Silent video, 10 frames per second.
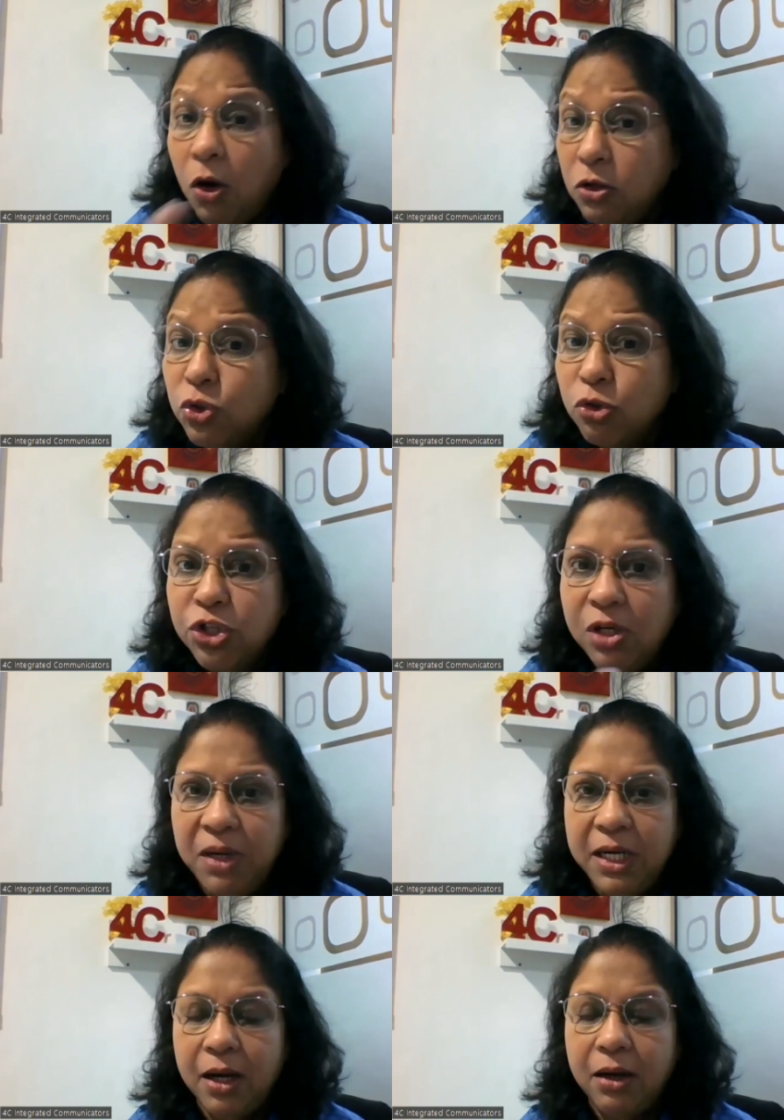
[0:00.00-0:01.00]
On social
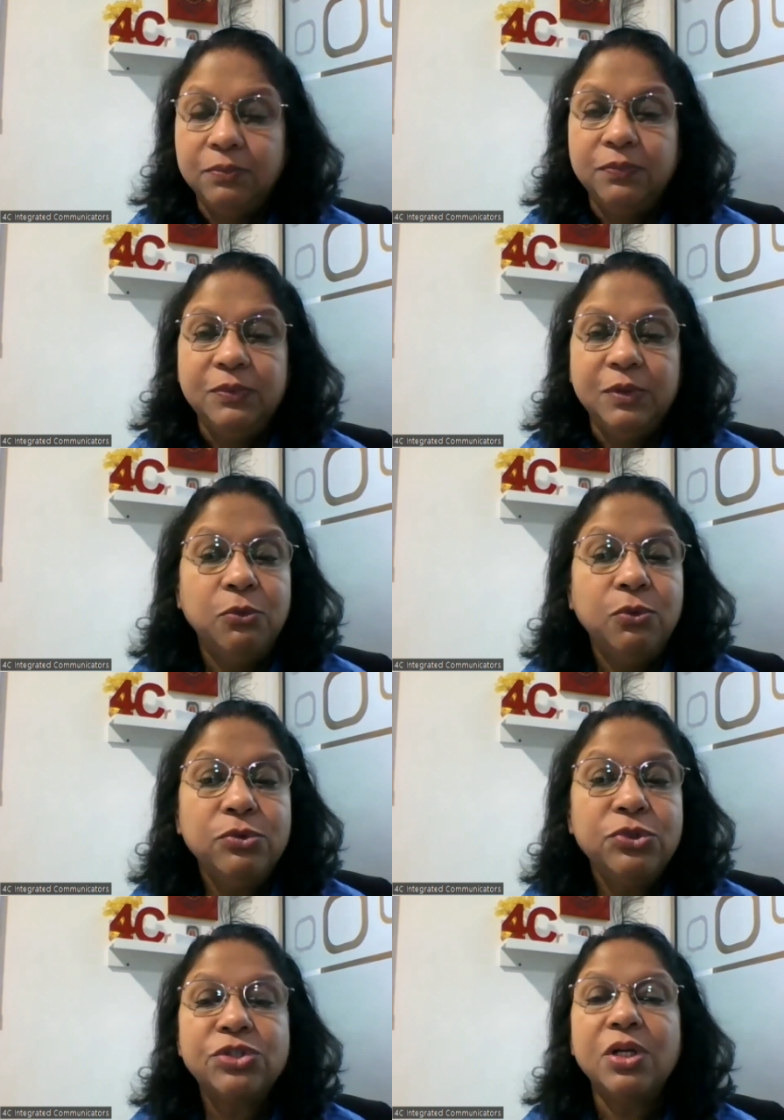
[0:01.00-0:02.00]
media, the
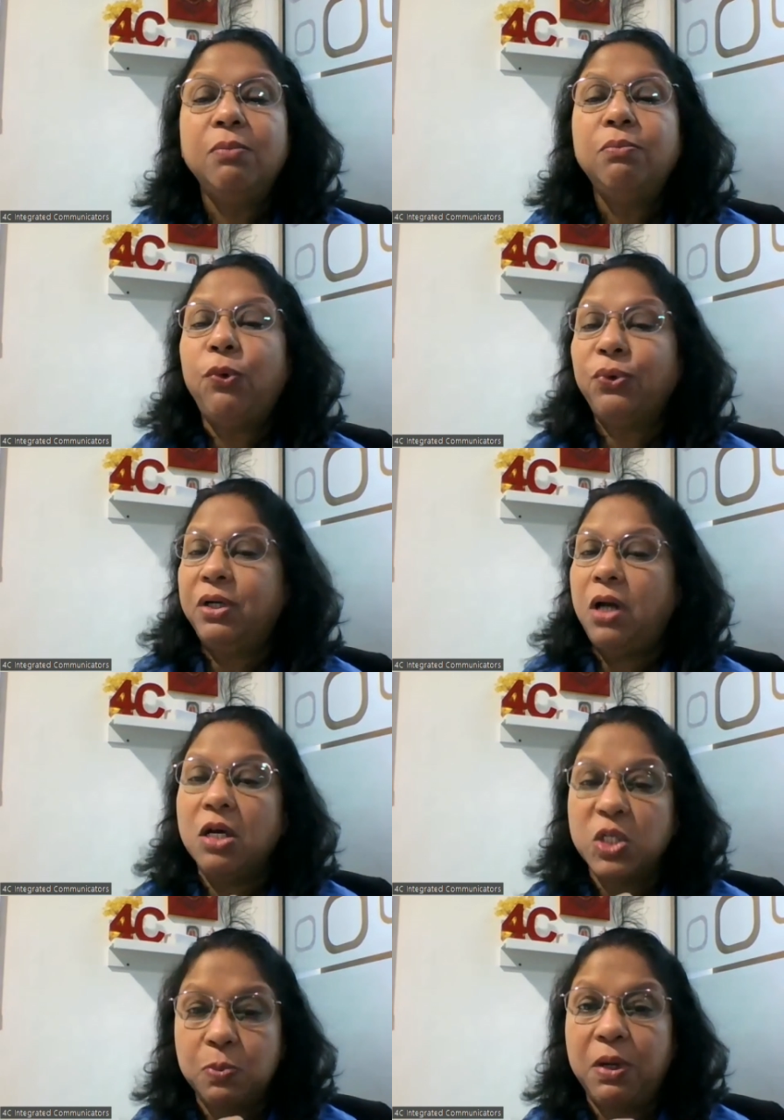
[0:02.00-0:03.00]
most important
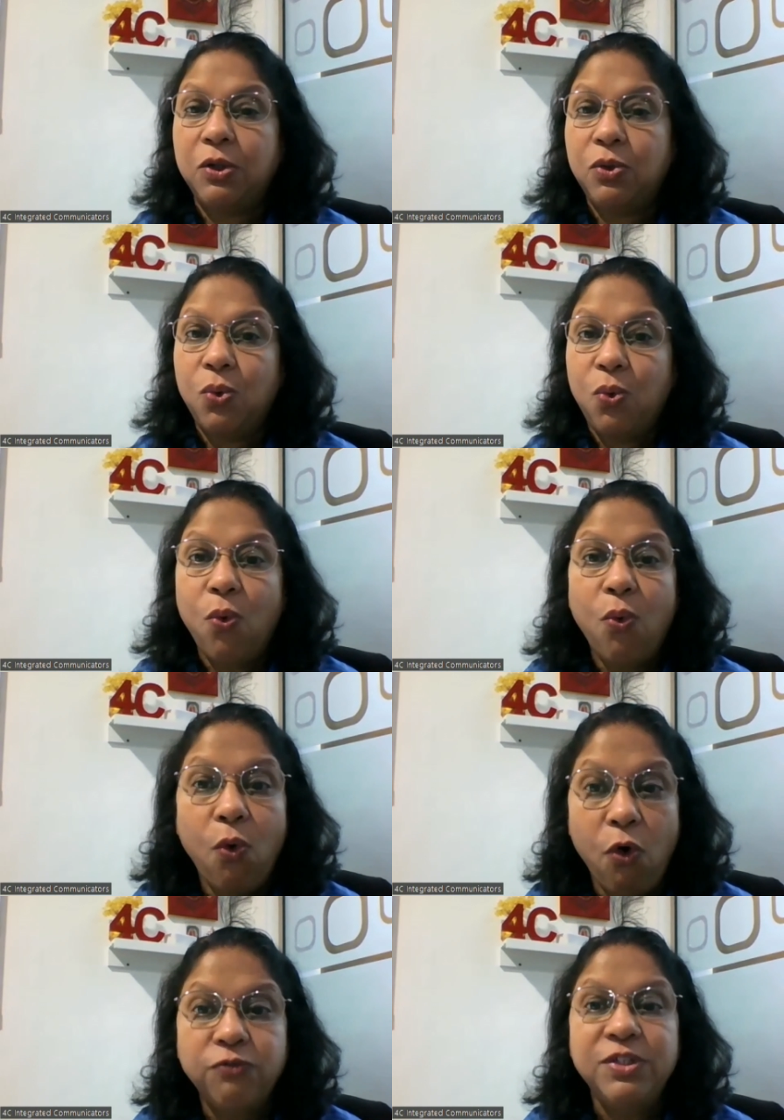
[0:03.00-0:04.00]
aspect
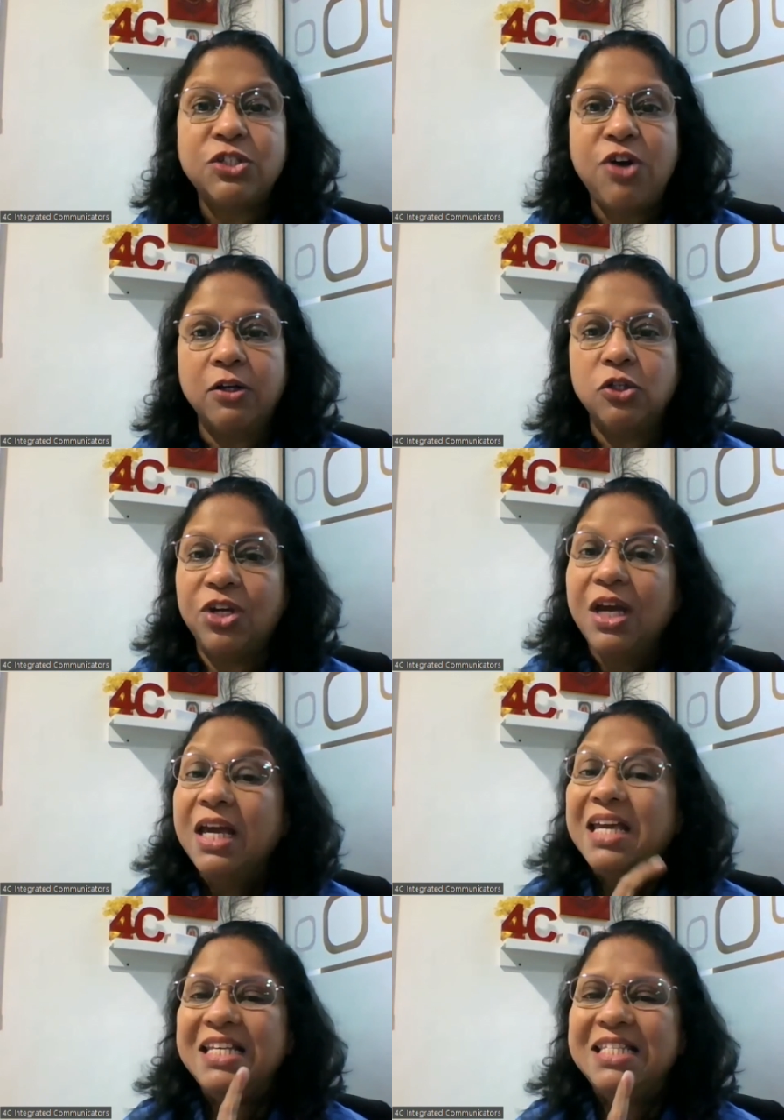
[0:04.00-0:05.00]
of the strategy
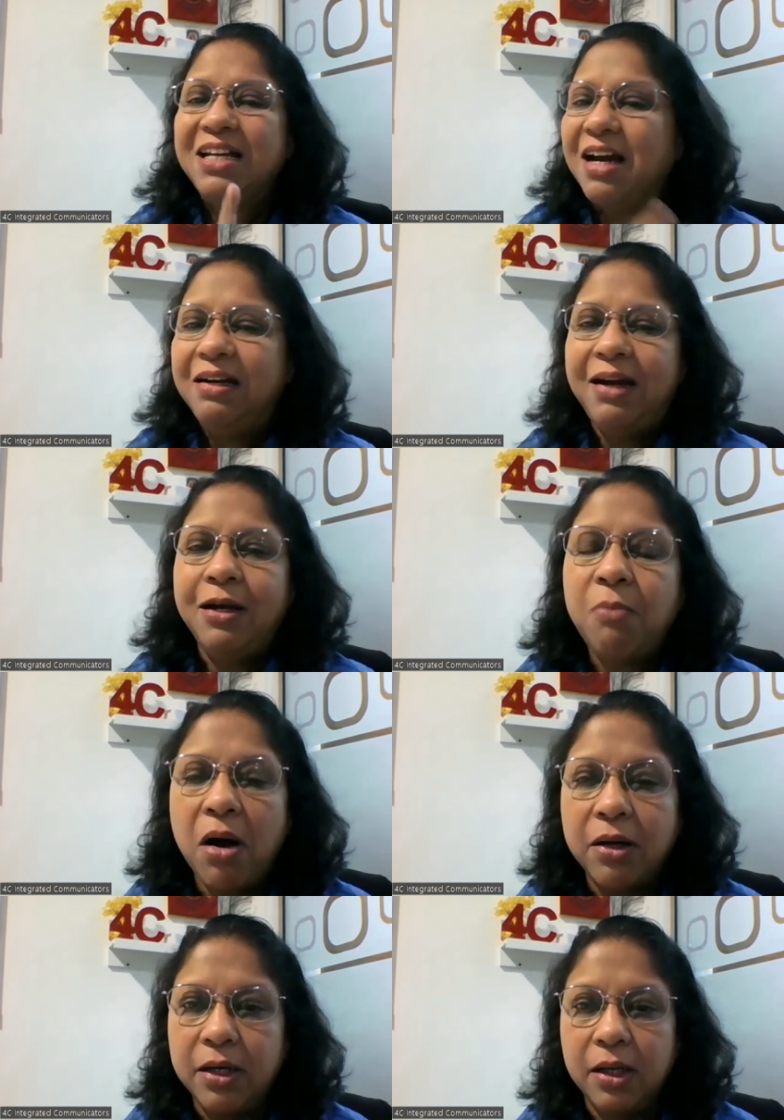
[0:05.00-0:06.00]
is the content
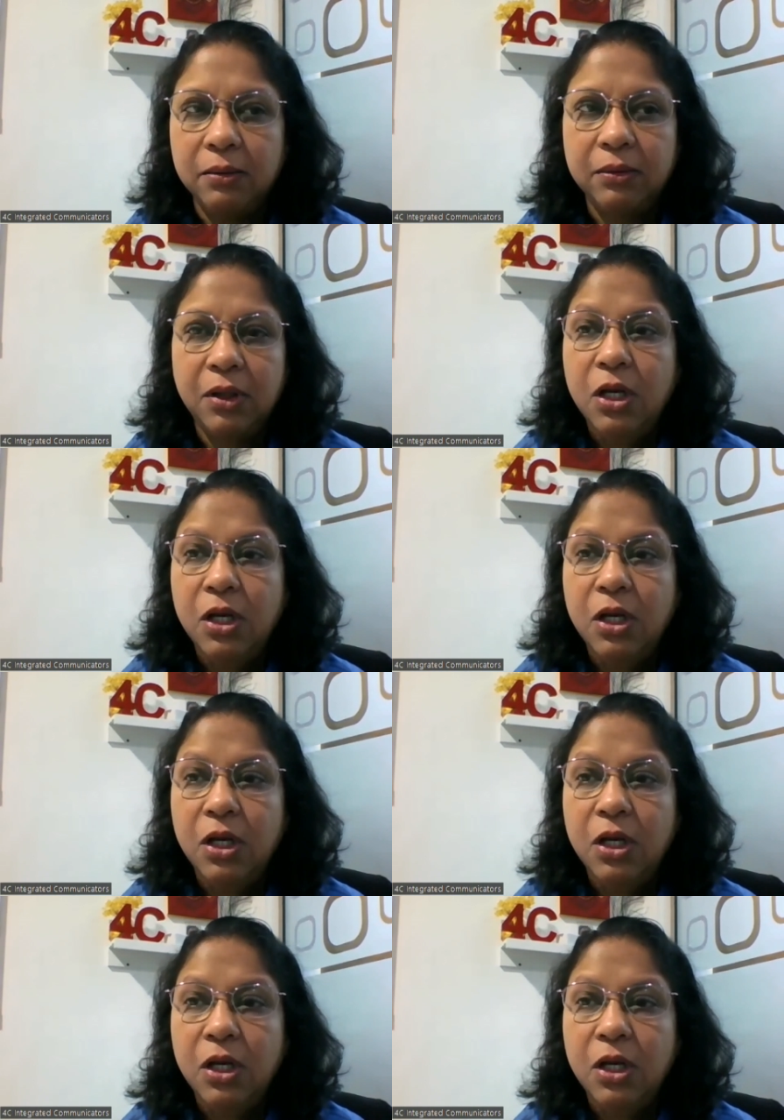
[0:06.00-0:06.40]
marketing.